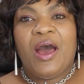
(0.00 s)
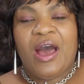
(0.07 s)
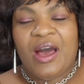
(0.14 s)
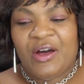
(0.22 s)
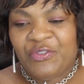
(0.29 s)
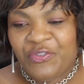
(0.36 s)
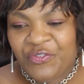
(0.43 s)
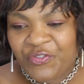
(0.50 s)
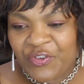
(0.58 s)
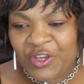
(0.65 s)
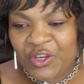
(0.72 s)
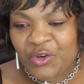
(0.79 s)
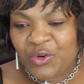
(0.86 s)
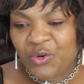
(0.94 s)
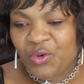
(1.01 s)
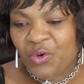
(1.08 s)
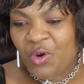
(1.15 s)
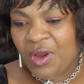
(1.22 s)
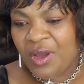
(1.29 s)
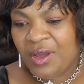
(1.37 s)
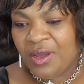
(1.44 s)
A few,
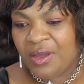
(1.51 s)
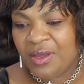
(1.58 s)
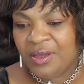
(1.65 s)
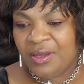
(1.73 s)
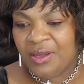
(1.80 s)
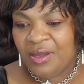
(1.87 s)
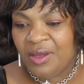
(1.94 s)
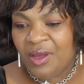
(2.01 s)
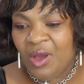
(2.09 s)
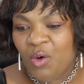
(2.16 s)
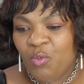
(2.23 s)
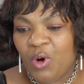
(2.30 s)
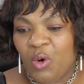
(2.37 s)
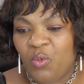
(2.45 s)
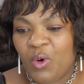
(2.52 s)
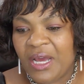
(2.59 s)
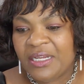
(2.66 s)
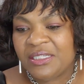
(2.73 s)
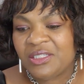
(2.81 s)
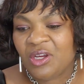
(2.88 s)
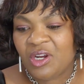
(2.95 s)
well,
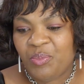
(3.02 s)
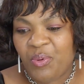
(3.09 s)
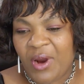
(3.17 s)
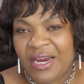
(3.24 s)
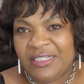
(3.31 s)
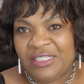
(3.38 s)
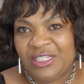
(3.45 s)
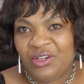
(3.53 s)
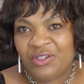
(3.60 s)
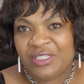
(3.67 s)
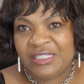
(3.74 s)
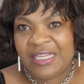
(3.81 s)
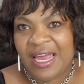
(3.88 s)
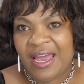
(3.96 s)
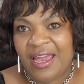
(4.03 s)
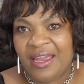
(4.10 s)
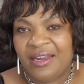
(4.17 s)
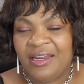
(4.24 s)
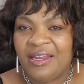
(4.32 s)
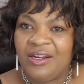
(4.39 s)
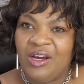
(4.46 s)
one is on the pricier
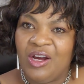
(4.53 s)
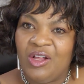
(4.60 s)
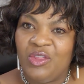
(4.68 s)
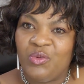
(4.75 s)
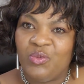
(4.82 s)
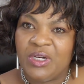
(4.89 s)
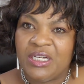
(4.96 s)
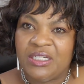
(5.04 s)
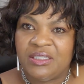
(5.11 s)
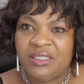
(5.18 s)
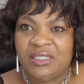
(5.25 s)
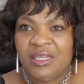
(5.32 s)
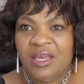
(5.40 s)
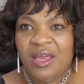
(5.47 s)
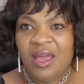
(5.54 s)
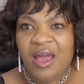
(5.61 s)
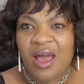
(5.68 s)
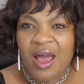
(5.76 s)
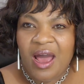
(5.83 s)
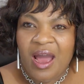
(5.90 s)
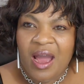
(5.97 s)
side, and the other ones
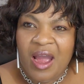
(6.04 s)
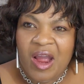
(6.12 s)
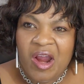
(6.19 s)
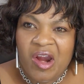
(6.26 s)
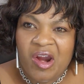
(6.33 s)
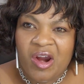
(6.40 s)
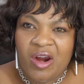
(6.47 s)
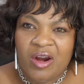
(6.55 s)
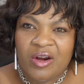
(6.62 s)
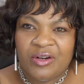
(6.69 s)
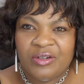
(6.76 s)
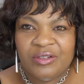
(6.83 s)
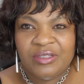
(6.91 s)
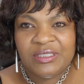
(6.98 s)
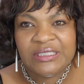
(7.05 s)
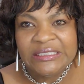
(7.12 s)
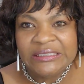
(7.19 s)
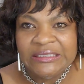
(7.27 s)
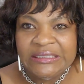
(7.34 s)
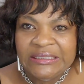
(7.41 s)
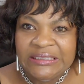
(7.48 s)
are
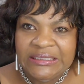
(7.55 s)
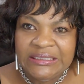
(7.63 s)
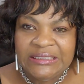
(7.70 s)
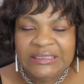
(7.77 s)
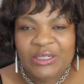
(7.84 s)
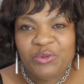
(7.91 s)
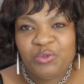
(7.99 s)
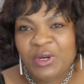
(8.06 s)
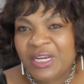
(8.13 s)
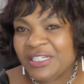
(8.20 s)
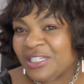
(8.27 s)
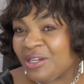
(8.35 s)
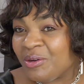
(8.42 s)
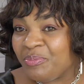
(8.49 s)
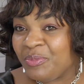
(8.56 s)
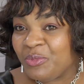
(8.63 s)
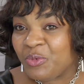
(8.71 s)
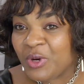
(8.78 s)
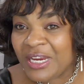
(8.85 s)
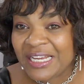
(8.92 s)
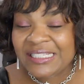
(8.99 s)

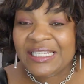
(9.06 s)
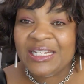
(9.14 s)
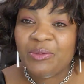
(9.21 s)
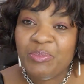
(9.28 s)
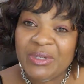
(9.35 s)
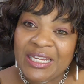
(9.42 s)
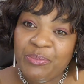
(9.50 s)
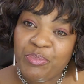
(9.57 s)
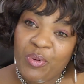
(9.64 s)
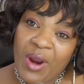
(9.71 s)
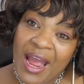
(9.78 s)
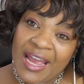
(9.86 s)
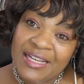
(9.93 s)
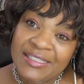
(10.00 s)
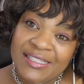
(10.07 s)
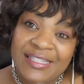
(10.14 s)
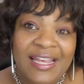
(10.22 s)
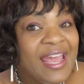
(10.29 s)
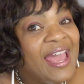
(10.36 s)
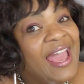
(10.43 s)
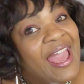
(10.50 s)
reasonably priced,
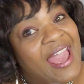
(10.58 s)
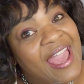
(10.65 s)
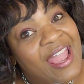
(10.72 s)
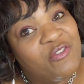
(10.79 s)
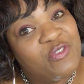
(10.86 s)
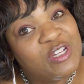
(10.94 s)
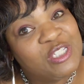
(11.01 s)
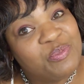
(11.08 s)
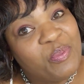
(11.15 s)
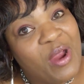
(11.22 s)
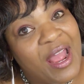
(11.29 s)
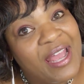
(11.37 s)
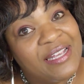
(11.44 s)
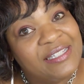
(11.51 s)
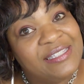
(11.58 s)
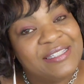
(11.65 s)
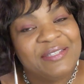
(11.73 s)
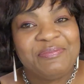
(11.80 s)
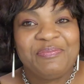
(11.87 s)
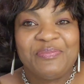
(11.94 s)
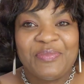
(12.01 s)
average
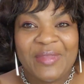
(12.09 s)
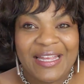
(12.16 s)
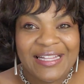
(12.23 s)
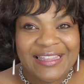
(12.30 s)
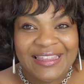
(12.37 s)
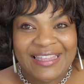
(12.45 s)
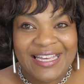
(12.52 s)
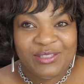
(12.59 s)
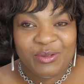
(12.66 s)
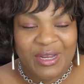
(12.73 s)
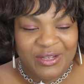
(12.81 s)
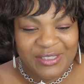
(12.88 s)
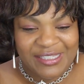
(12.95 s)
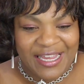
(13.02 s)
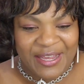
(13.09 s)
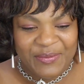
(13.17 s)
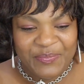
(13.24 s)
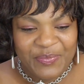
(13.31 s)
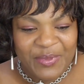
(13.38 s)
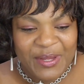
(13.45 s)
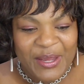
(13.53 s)
price. That's what I'll say.
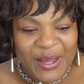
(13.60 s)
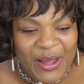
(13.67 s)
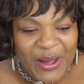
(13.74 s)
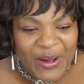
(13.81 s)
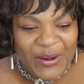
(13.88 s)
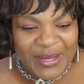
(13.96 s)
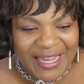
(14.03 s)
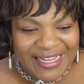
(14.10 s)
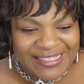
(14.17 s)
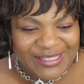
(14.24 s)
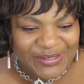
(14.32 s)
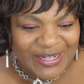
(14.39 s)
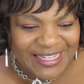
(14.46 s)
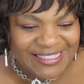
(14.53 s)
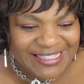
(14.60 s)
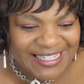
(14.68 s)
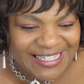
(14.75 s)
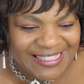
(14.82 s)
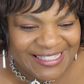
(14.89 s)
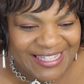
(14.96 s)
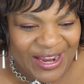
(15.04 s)
Okay, so let's
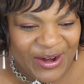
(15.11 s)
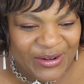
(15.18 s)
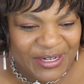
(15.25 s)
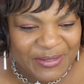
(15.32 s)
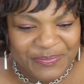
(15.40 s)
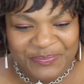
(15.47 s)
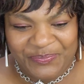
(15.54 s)
get started.